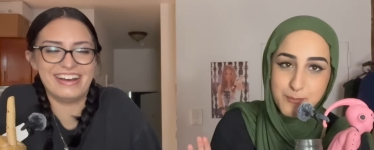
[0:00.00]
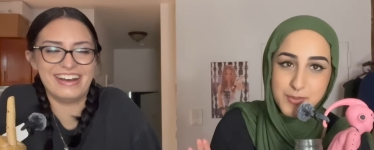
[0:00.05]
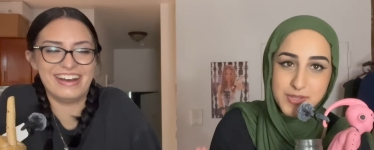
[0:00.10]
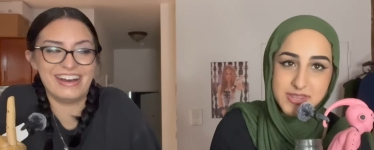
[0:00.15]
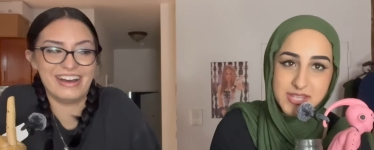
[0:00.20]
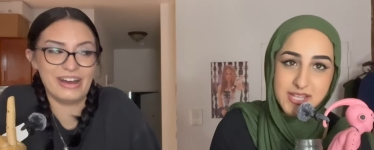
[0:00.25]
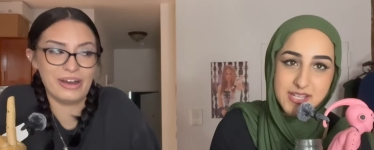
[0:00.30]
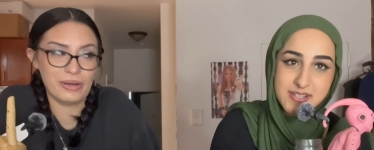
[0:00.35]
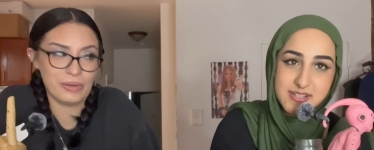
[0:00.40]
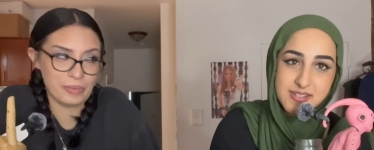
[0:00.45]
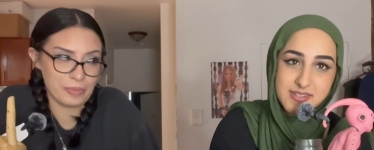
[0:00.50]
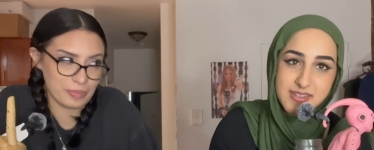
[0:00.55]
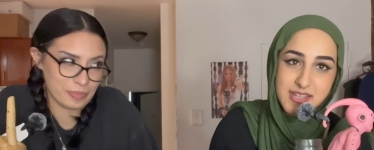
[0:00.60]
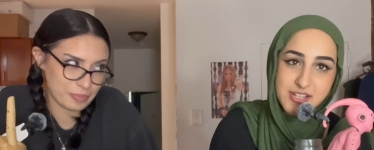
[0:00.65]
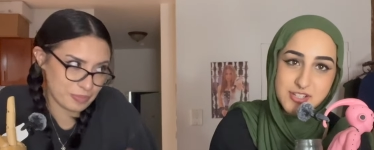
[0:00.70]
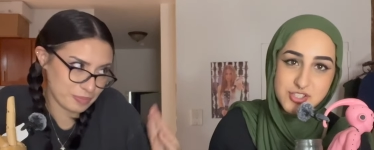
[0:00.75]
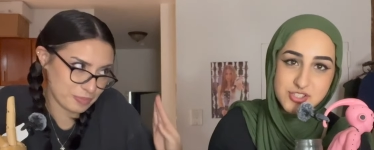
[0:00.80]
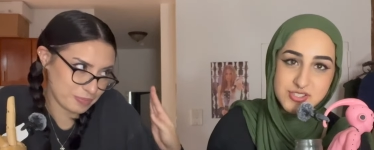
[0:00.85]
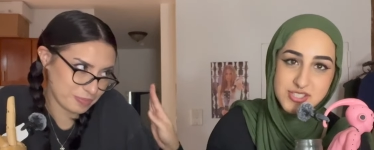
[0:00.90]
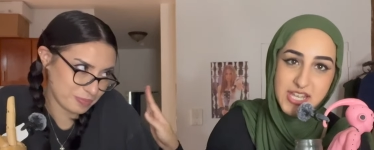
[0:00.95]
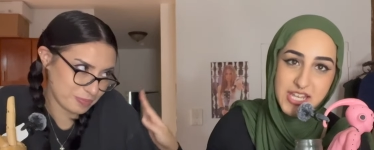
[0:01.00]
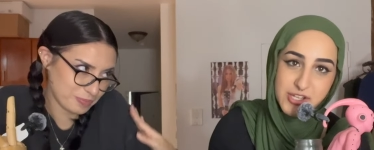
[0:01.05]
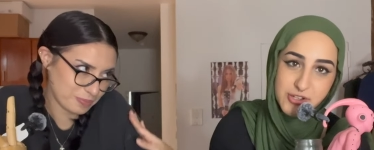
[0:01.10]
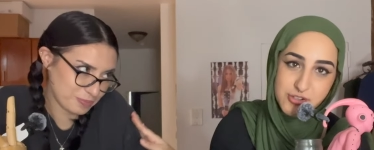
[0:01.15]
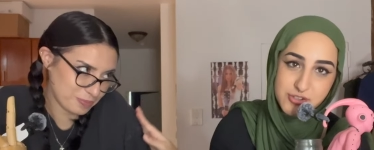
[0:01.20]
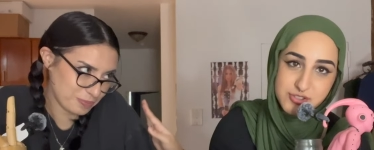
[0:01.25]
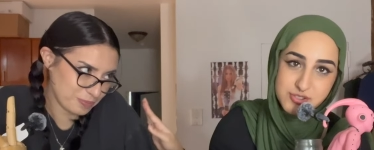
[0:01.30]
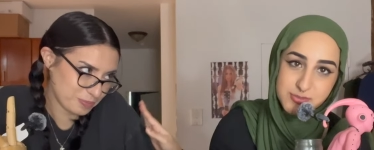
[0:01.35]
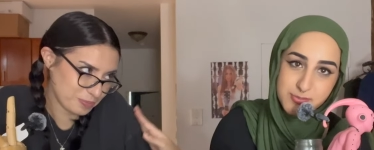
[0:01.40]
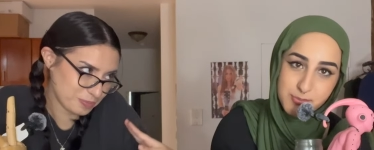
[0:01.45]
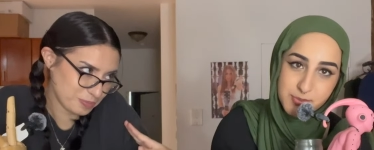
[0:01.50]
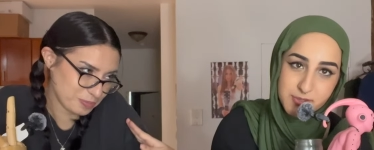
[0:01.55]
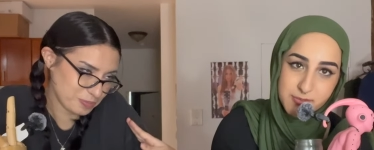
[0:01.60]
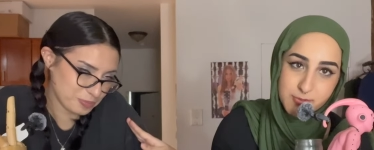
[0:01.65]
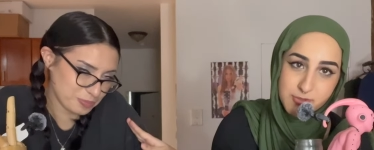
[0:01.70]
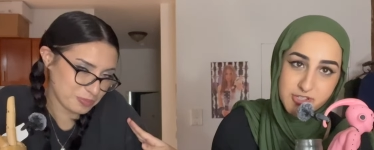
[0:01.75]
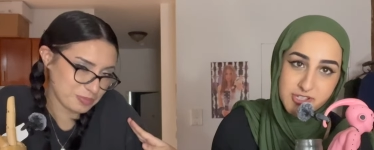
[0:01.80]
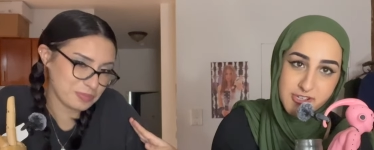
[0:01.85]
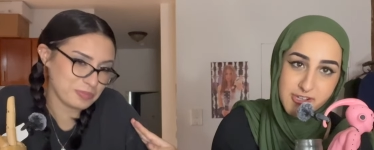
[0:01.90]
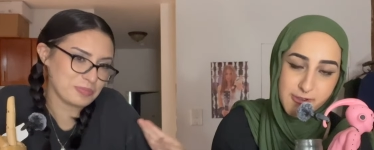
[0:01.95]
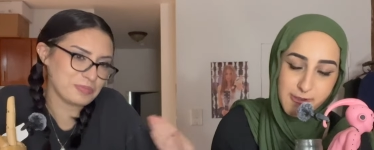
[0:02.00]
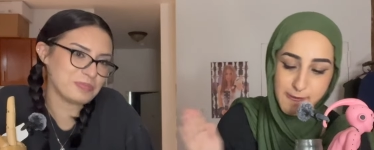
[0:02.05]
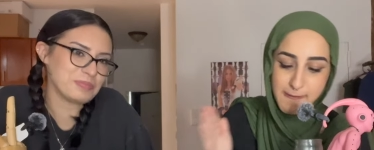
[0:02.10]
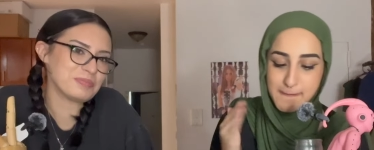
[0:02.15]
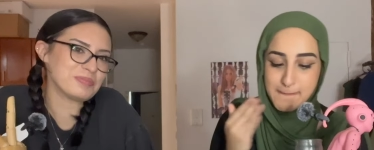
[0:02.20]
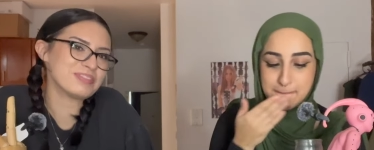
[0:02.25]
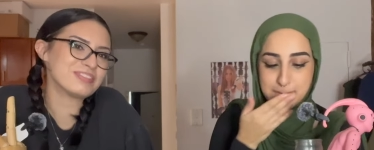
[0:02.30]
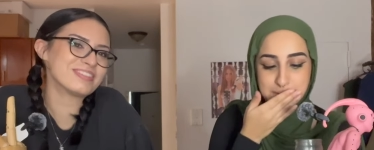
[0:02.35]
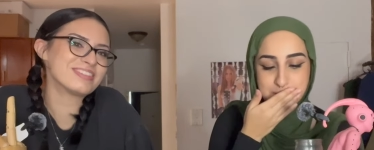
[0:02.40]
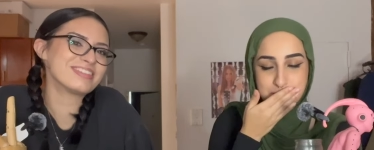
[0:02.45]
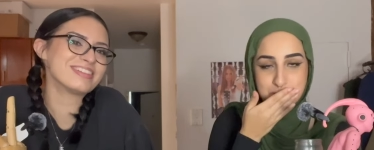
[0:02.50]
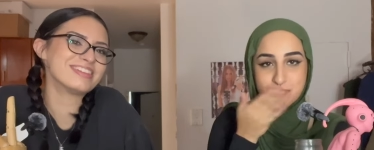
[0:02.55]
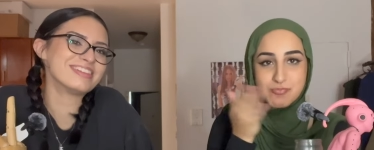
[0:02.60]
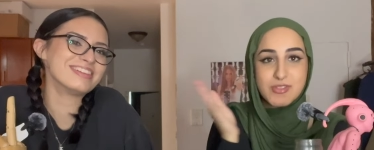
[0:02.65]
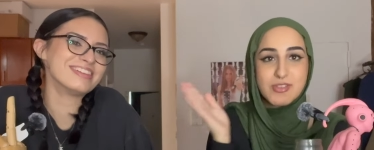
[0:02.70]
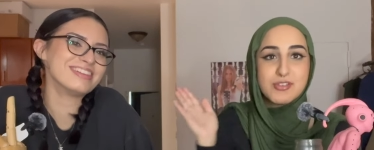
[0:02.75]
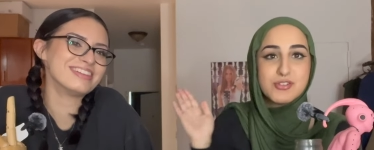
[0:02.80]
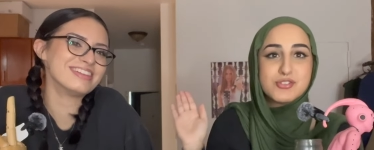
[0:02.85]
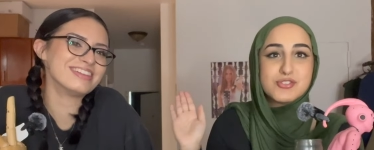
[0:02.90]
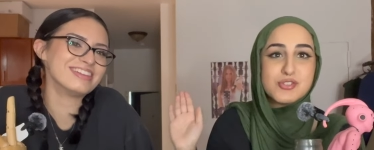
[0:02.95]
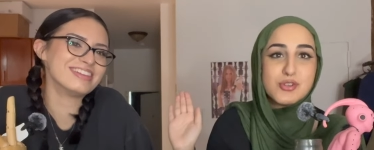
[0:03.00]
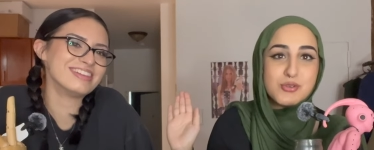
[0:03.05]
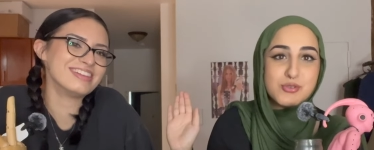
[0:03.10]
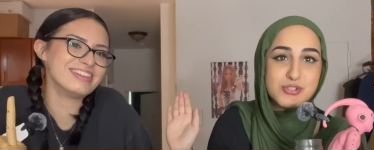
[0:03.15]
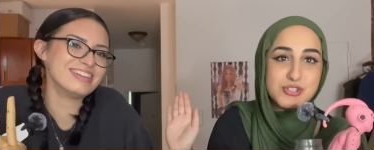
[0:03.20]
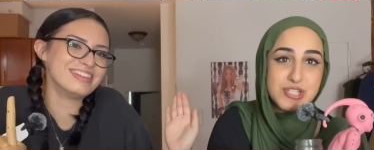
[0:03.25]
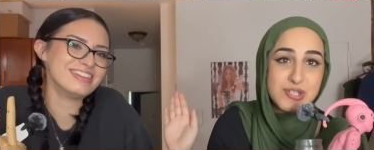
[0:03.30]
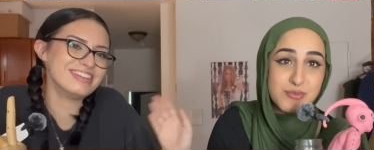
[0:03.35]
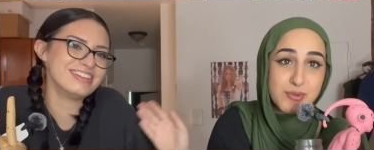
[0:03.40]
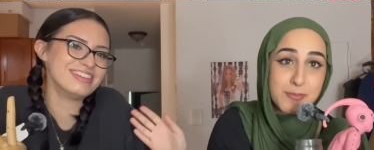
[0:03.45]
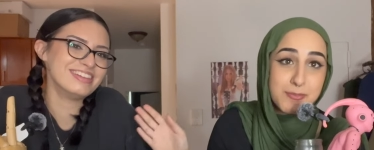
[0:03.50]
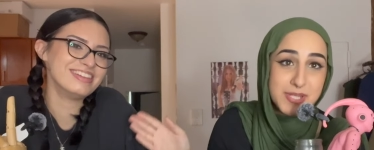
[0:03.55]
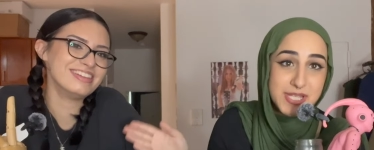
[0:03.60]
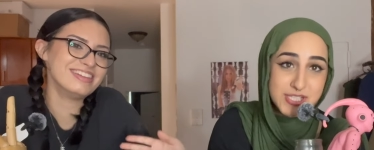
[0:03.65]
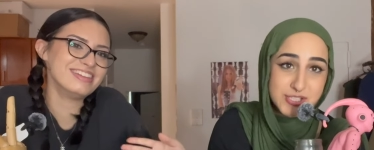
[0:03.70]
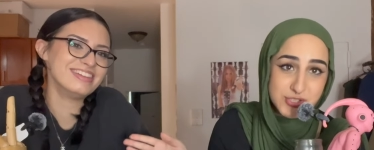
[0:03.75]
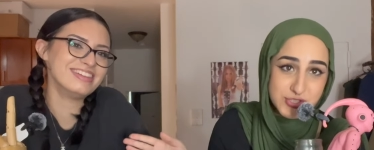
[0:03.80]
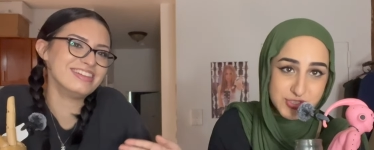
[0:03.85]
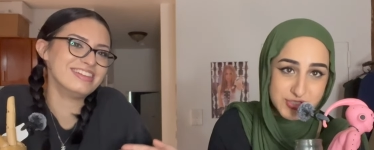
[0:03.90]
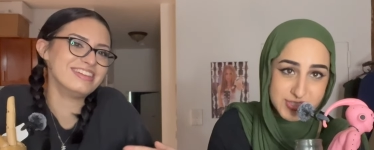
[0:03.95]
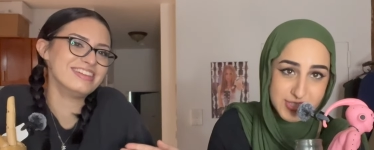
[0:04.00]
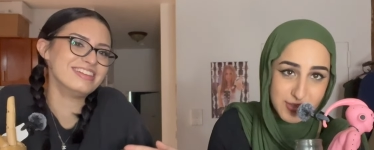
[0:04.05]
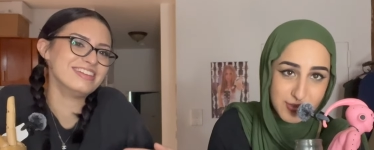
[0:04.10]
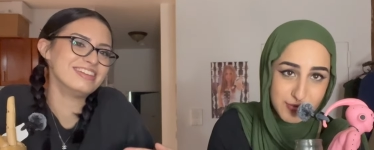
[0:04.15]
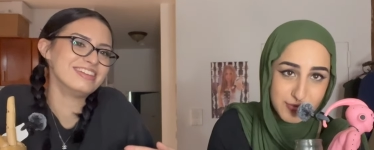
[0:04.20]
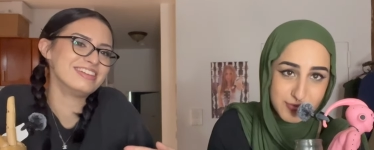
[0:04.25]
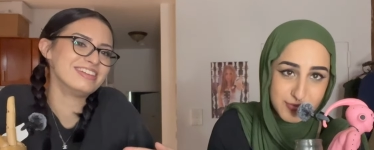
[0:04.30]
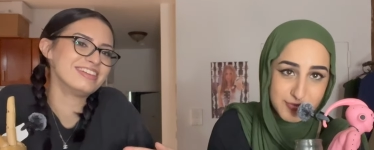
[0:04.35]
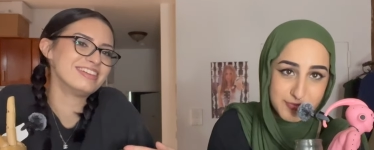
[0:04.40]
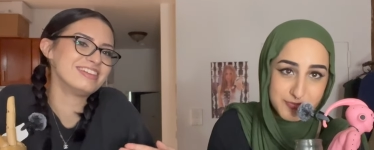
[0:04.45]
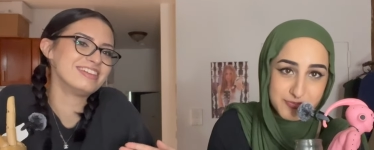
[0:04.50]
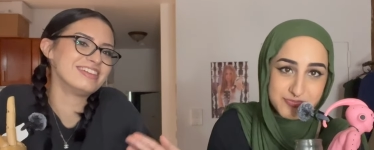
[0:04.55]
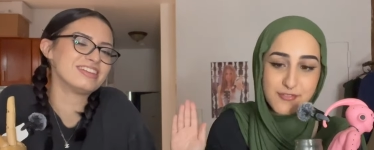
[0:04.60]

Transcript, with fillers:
Speaker 1: But that just angers Bri here. So she repeats herself